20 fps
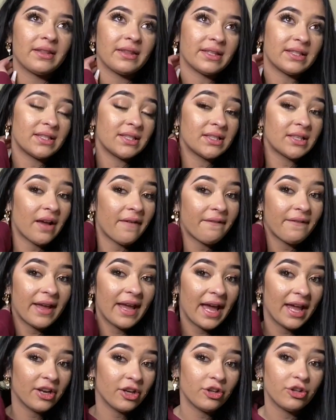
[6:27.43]
the stuff I
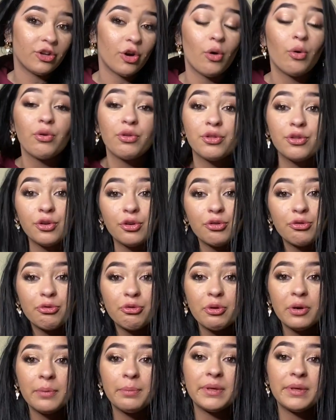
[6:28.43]
had to go through